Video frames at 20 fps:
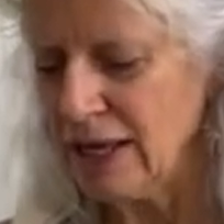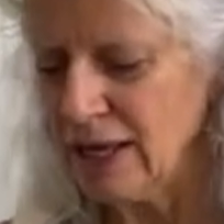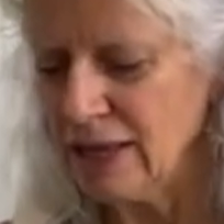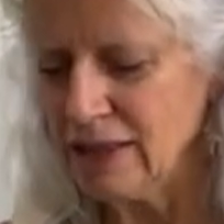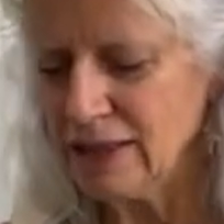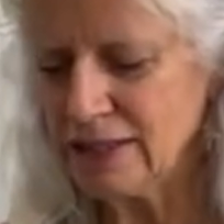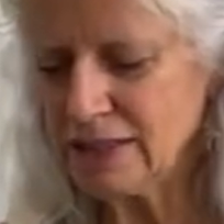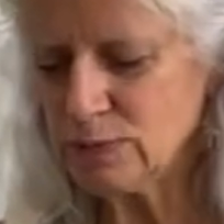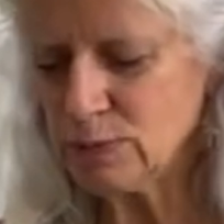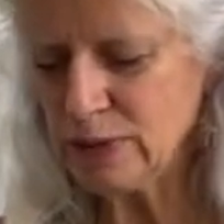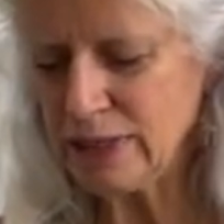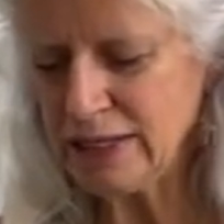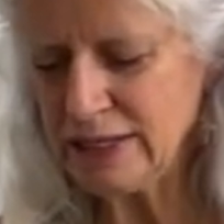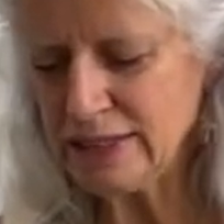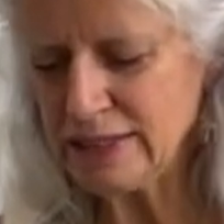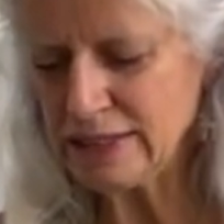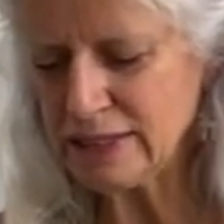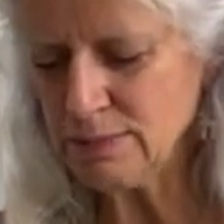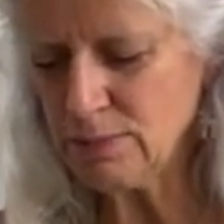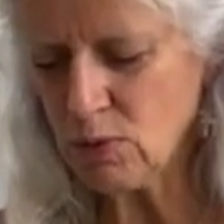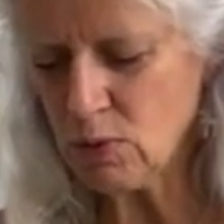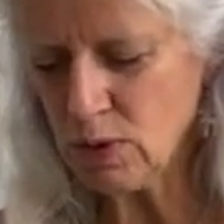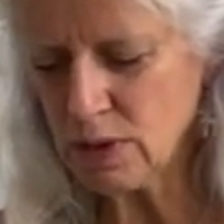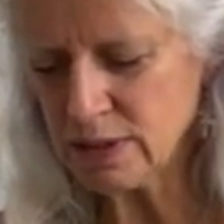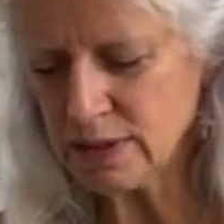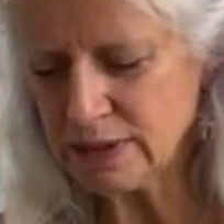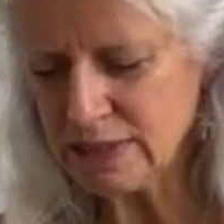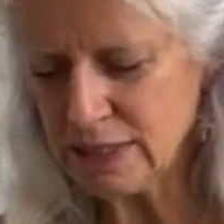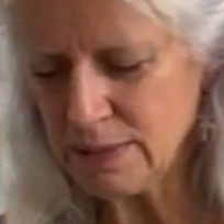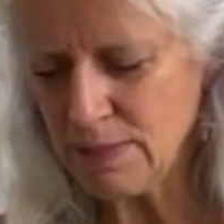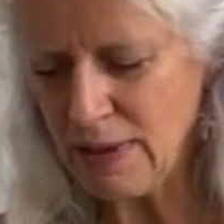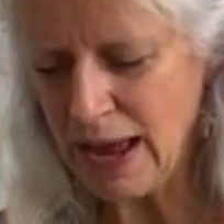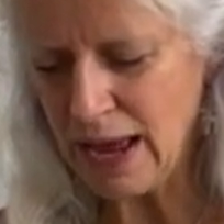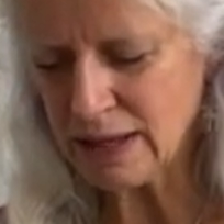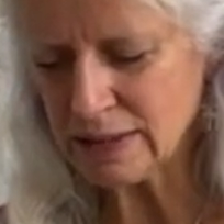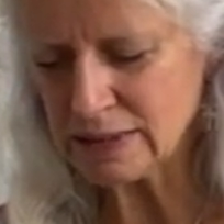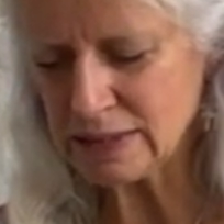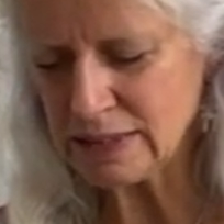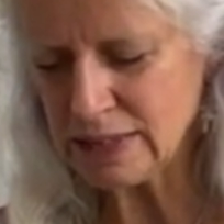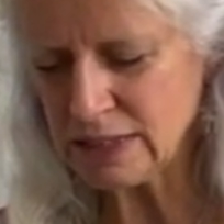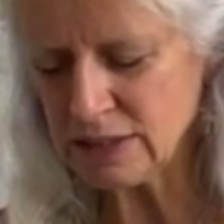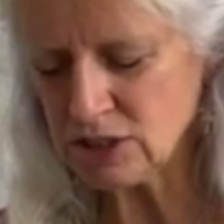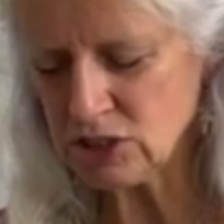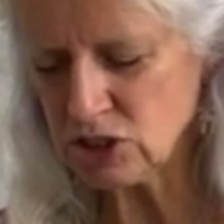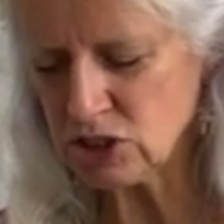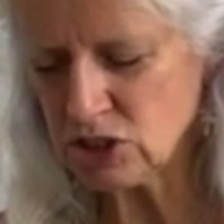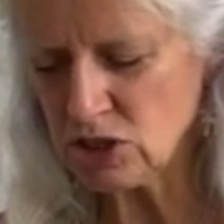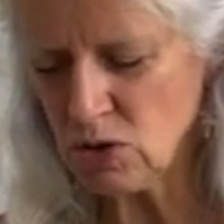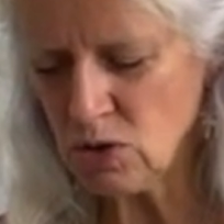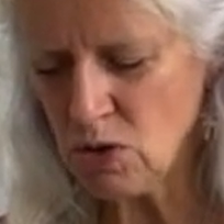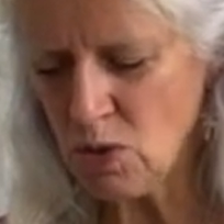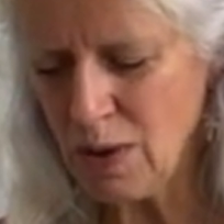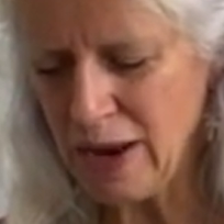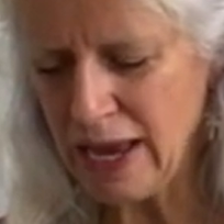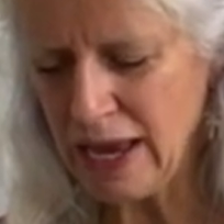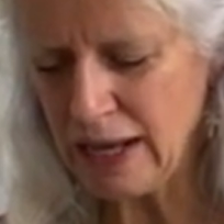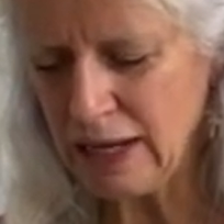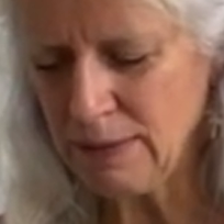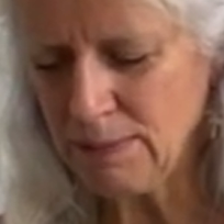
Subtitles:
this one is important to backstitch. So go ahead and